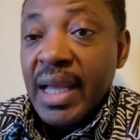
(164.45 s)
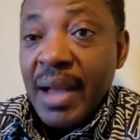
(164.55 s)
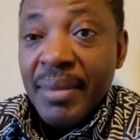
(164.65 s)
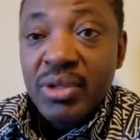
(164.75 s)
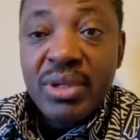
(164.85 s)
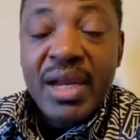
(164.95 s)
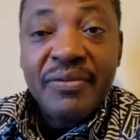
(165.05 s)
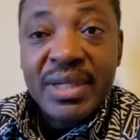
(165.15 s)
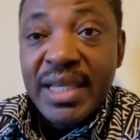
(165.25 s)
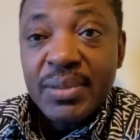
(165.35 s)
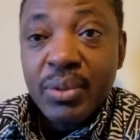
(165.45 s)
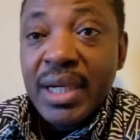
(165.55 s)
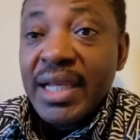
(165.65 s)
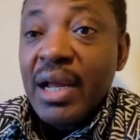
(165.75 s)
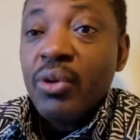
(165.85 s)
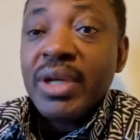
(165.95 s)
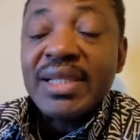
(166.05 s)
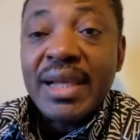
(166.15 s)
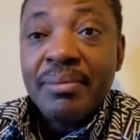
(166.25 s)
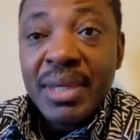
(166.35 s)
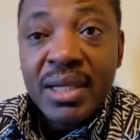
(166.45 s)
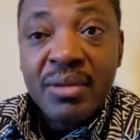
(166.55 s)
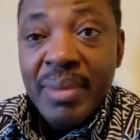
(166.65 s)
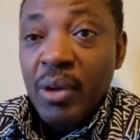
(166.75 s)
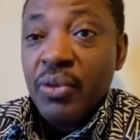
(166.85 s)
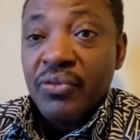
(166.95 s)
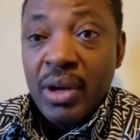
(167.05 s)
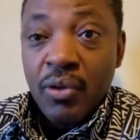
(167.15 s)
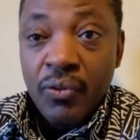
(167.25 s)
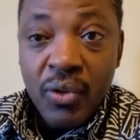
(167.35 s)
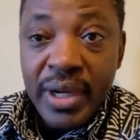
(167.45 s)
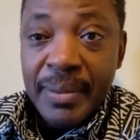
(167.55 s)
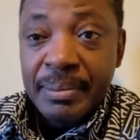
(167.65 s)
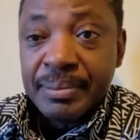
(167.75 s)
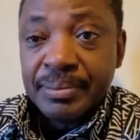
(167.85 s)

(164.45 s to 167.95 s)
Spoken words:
Ambazonia for diaspora, they don't already start mingle back with Francophone them.